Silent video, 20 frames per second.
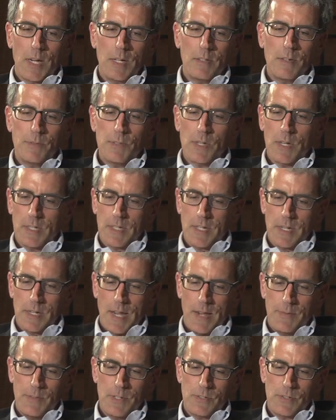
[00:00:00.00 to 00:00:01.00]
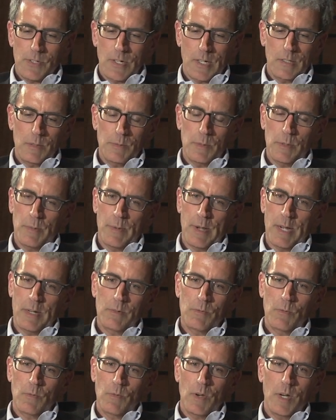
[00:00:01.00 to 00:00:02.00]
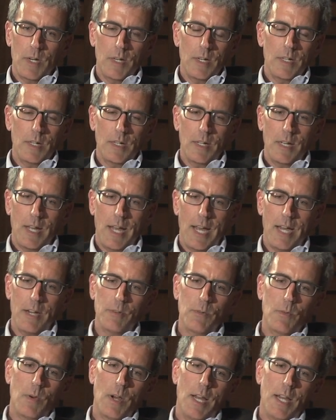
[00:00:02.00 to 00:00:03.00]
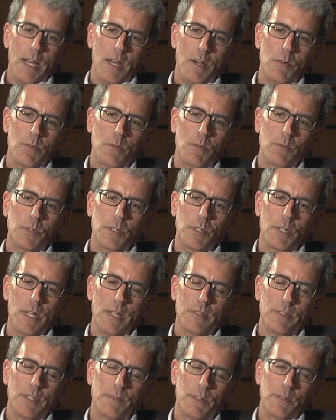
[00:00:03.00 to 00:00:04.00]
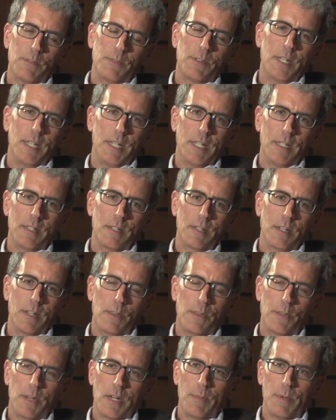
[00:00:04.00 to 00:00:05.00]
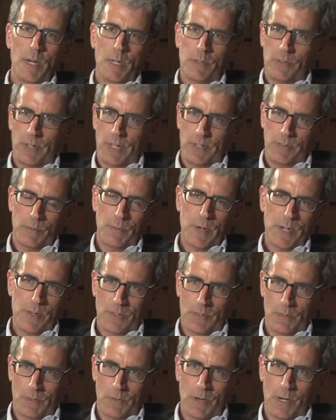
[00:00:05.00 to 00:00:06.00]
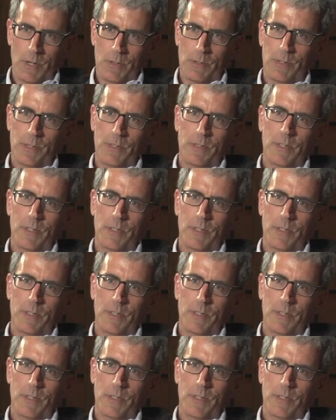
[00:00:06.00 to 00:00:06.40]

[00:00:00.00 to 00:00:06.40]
I'd love to get, have you just talk a little bit about uh, how how you guys have defined and thought about transformational growth.